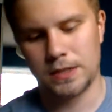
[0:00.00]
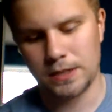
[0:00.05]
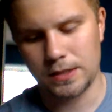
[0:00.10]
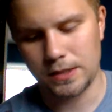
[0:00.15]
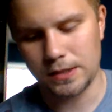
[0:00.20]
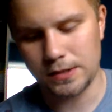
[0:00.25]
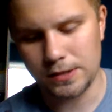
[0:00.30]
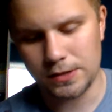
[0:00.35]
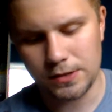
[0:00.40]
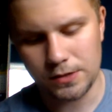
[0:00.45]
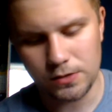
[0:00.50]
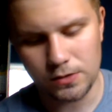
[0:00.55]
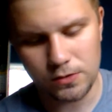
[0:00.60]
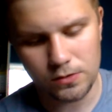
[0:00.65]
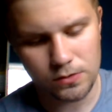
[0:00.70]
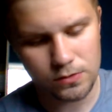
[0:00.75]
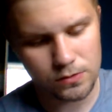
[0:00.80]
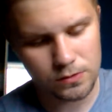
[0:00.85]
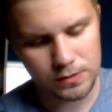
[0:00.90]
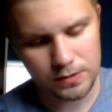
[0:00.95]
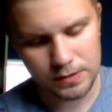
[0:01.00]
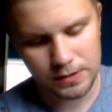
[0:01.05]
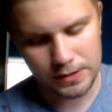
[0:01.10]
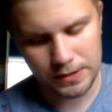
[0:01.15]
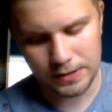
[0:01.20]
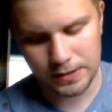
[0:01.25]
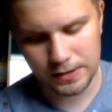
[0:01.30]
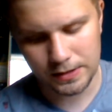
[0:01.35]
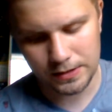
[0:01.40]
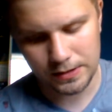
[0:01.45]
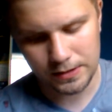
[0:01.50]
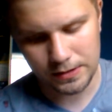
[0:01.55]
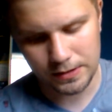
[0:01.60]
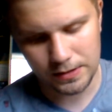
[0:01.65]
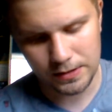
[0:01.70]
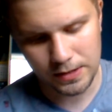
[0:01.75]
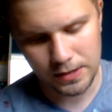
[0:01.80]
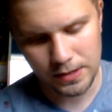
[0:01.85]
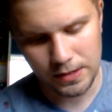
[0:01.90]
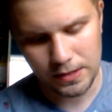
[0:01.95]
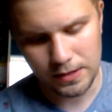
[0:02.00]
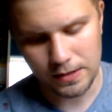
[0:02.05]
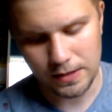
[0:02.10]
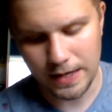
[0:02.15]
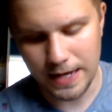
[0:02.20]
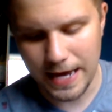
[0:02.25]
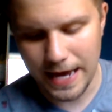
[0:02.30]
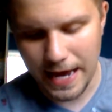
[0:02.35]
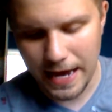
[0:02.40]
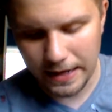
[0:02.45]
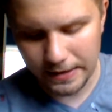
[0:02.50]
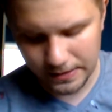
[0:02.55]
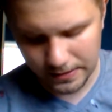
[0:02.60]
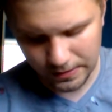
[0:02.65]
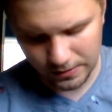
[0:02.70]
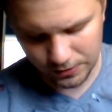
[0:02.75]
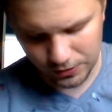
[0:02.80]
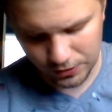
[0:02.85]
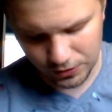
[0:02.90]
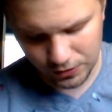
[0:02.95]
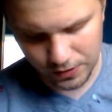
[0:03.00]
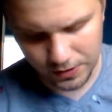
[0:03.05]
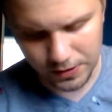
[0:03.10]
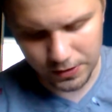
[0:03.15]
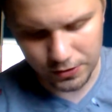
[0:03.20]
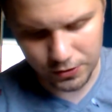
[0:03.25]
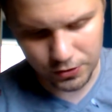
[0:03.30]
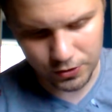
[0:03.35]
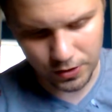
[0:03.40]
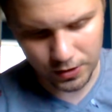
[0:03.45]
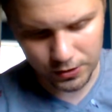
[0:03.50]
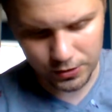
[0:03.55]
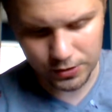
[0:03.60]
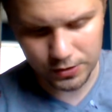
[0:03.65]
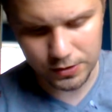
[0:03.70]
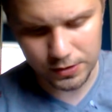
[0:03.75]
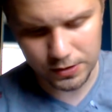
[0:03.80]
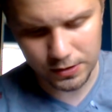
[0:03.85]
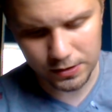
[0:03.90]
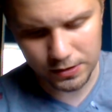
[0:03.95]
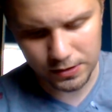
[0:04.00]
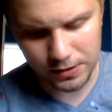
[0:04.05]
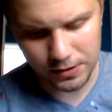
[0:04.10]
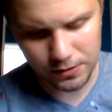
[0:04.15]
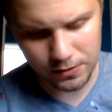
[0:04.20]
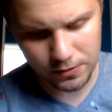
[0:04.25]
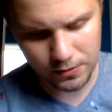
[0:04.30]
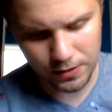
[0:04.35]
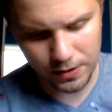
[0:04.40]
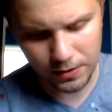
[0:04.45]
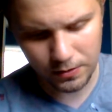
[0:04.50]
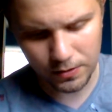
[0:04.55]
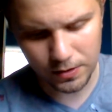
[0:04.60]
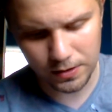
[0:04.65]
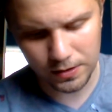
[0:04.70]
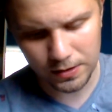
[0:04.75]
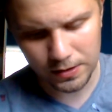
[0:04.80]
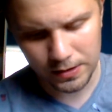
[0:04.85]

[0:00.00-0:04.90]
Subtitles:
And so the hat, I'll show you the instructions because, they were.